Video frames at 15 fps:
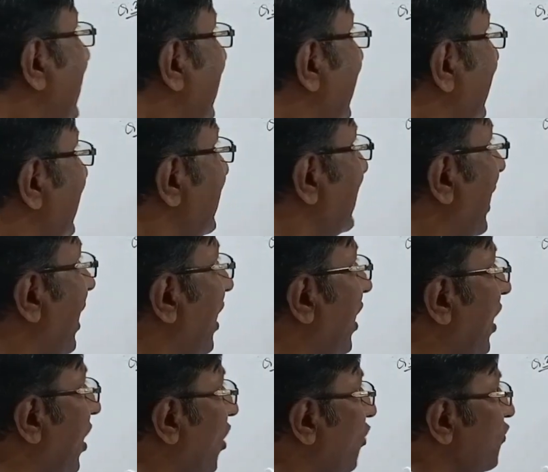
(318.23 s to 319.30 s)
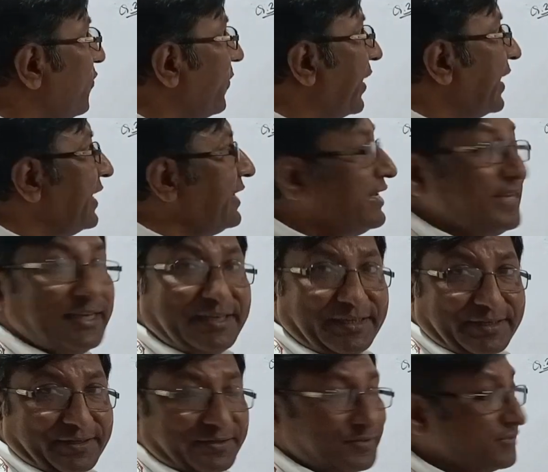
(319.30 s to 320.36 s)
In how many
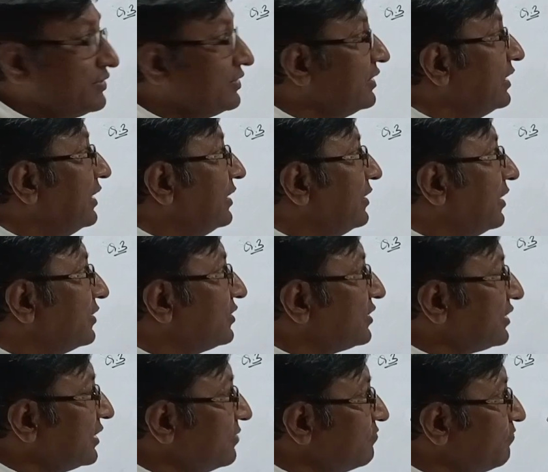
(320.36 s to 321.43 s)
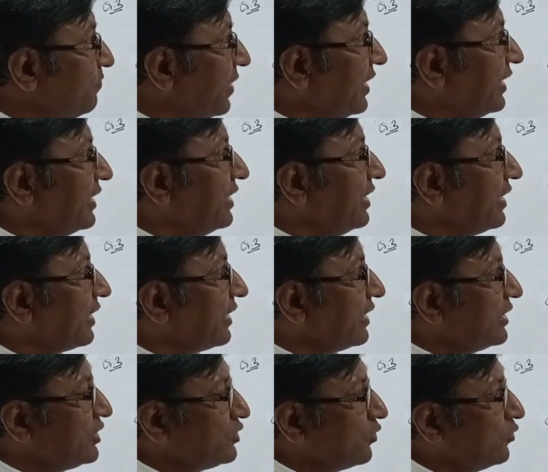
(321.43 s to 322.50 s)
years the simple
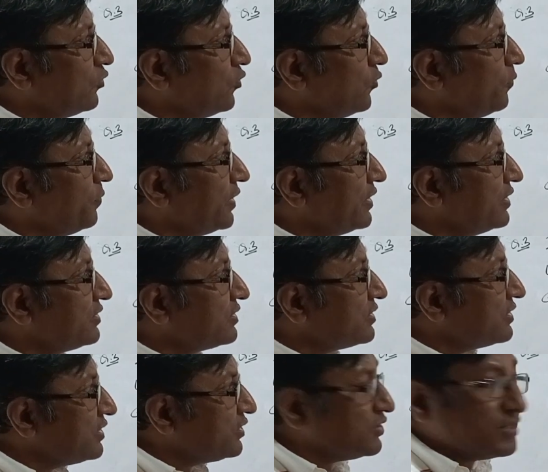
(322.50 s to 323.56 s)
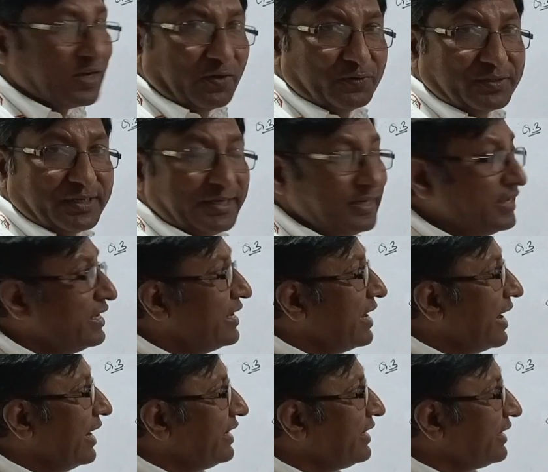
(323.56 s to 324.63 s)
interest on rupees 6000
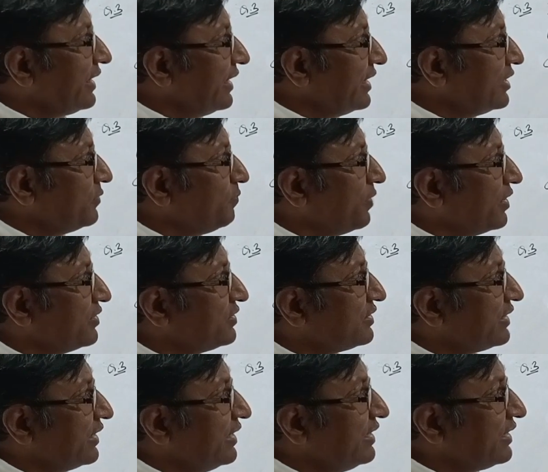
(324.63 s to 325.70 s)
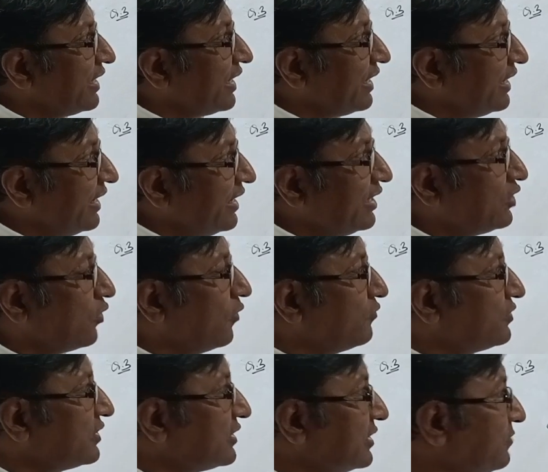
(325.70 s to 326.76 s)
at 10% rate of
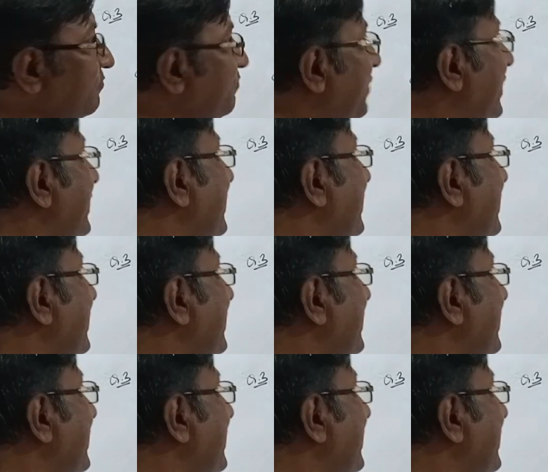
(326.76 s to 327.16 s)
simple